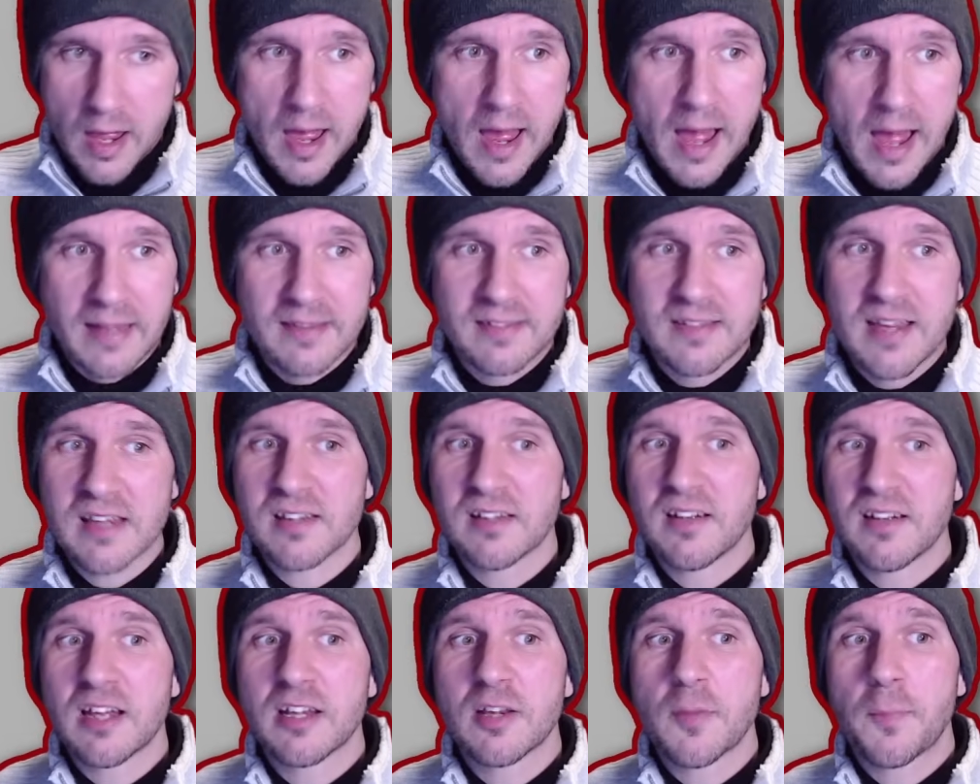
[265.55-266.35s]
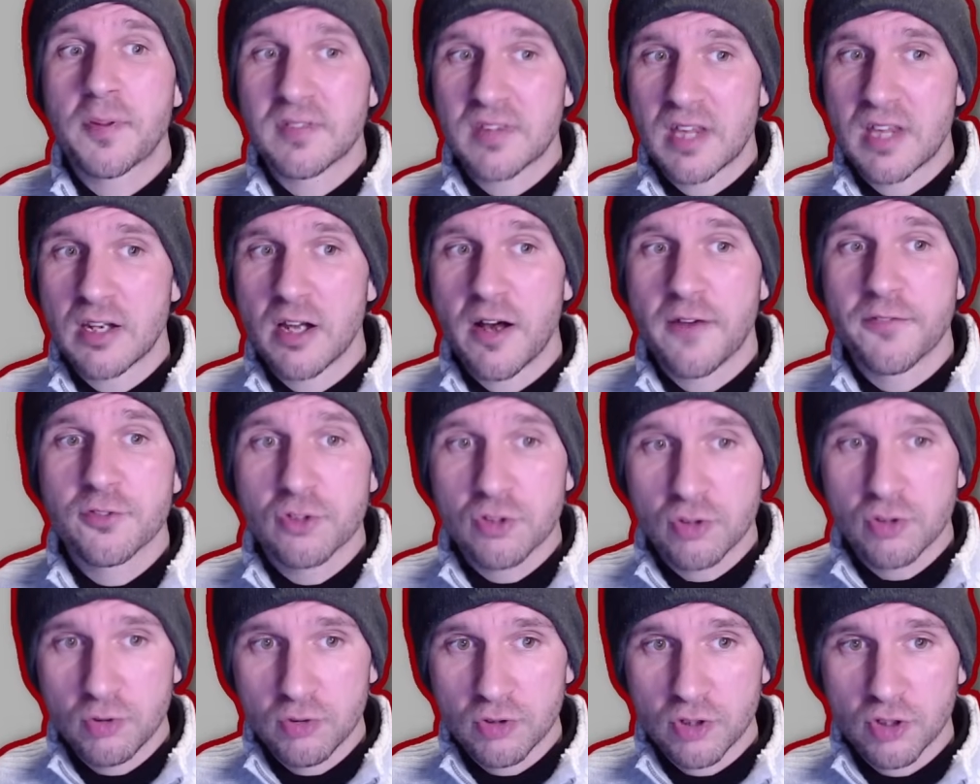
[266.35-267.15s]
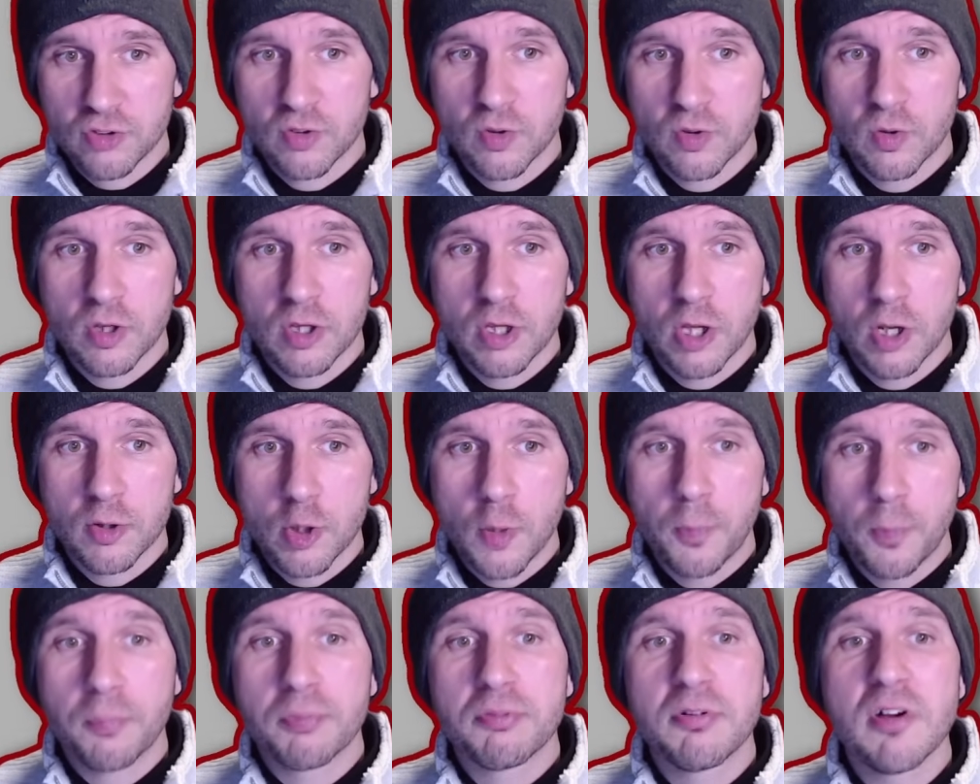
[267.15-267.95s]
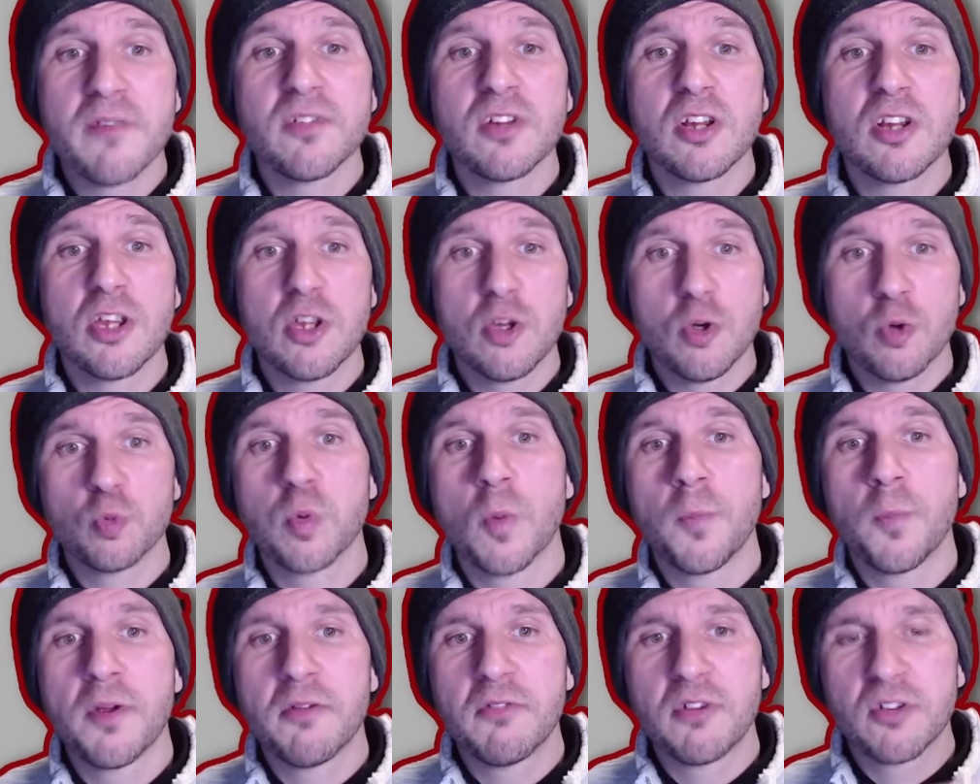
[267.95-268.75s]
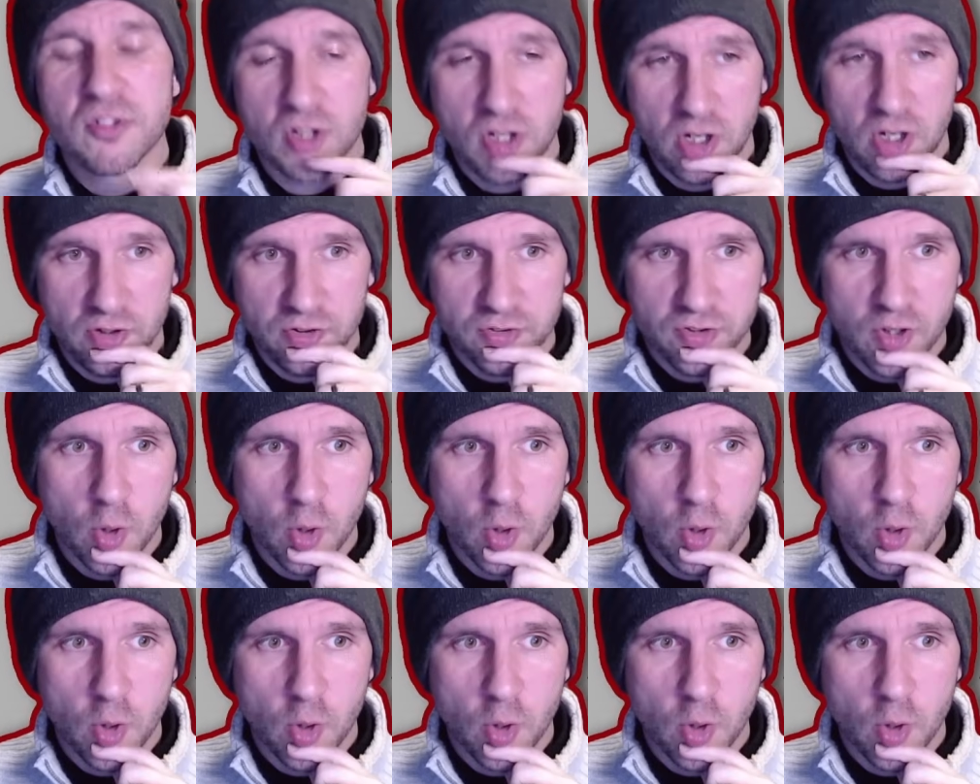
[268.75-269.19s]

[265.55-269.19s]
a designated percent of tuners you previously used will be returned.